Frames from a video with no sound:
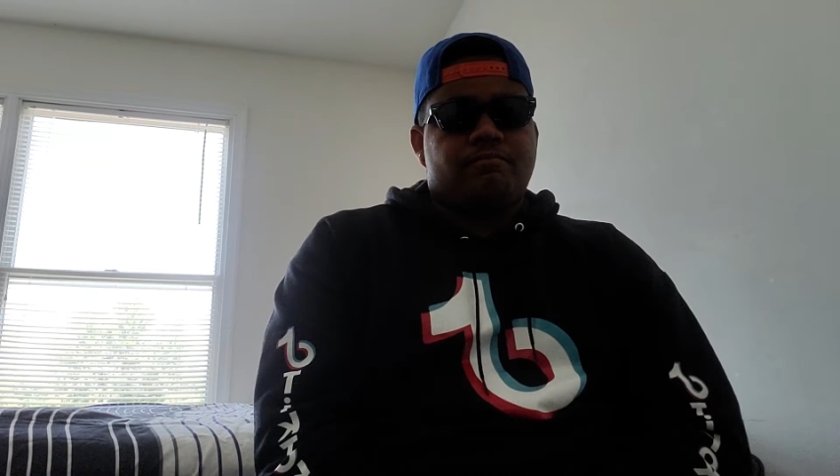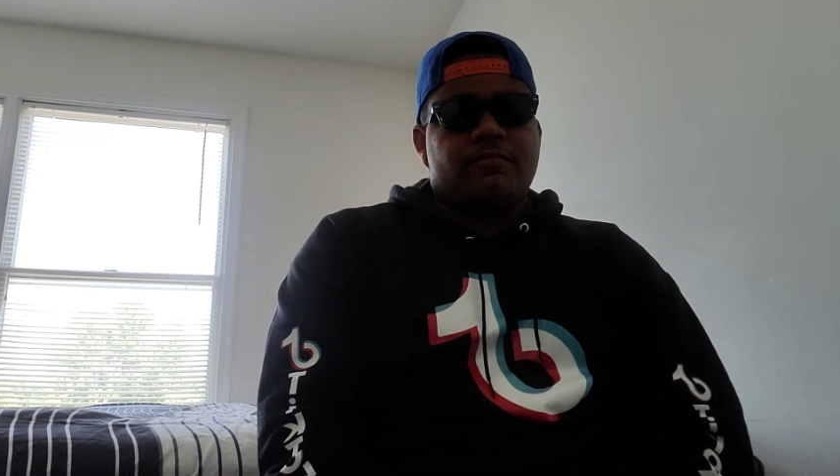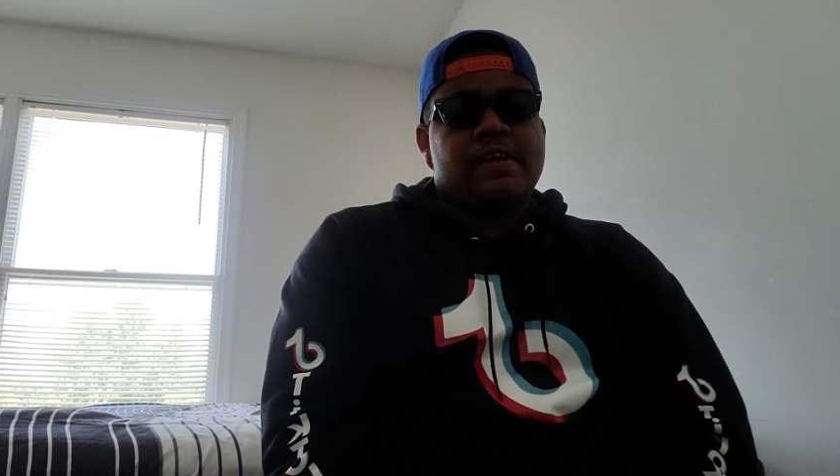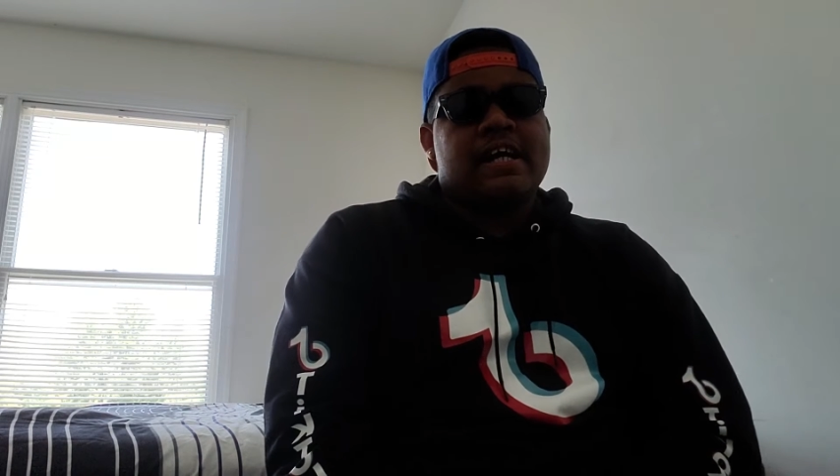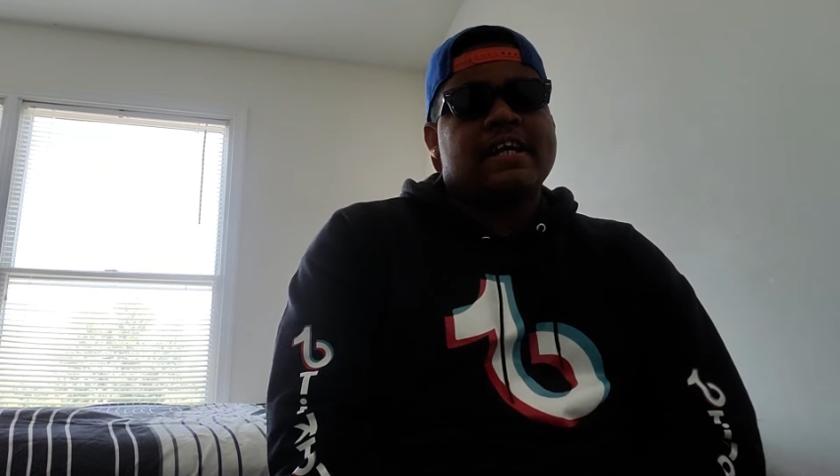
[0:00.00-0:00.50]

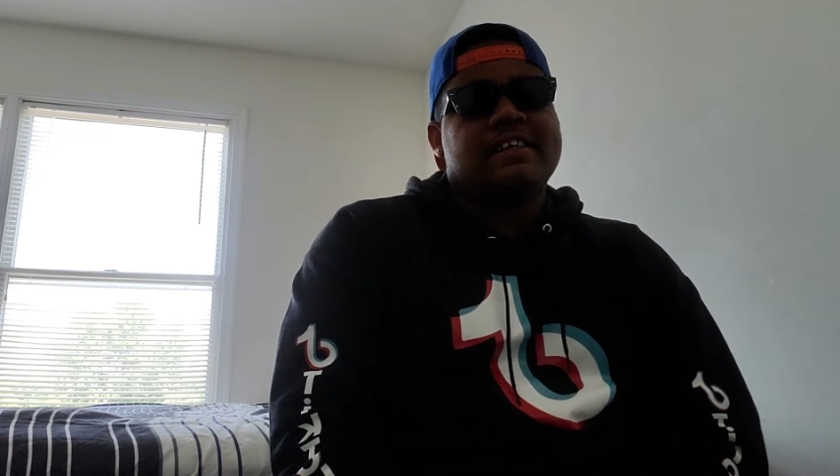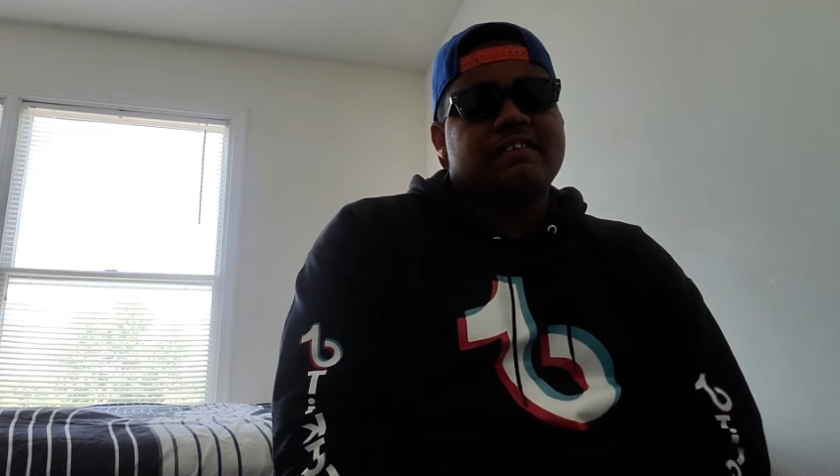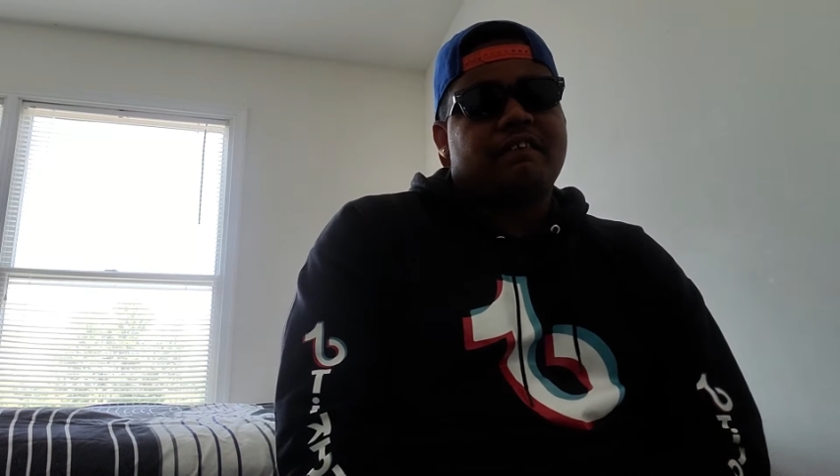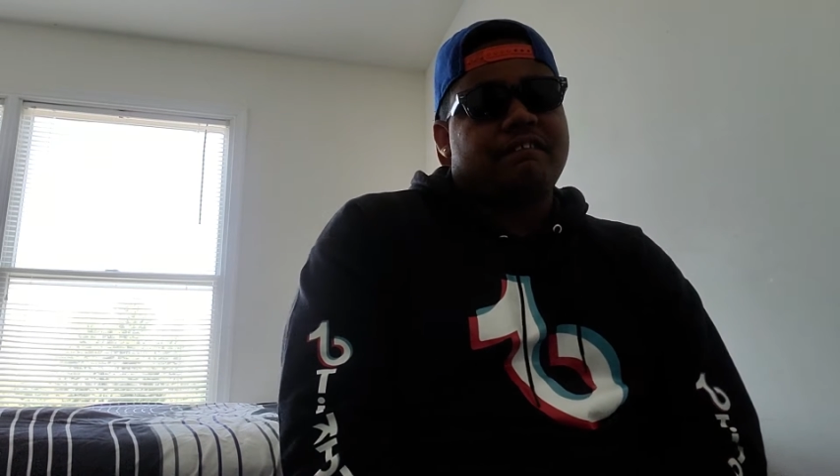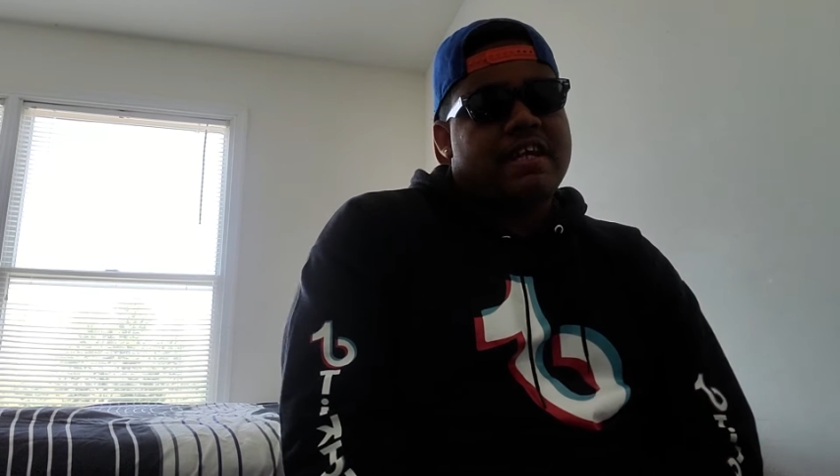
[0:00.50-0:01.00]
I got
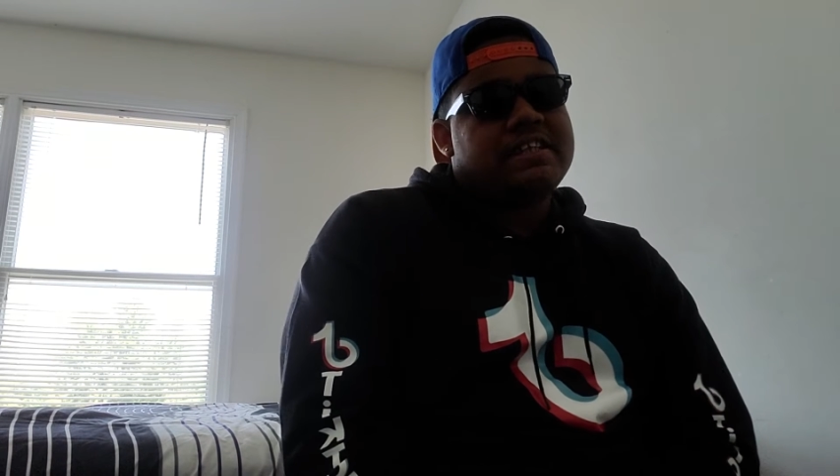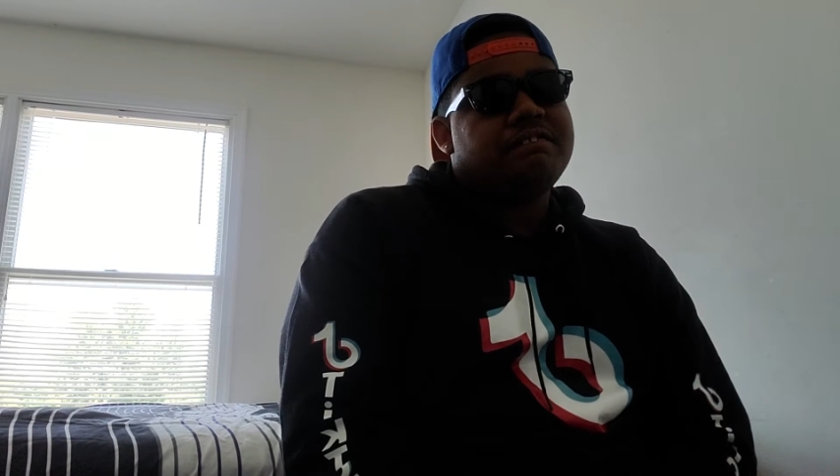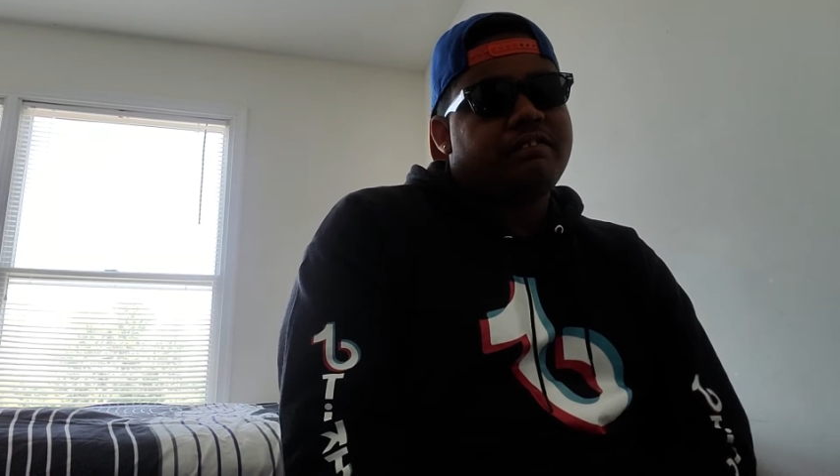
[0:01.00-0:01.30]
some amazing